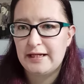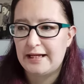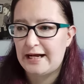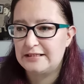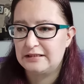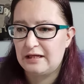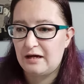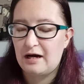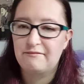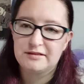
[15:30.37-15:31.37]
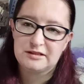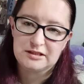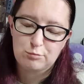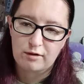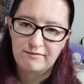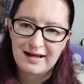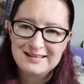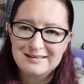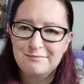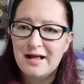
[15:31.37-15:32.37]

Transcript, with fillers: It has a lot, obviously it's more fandom.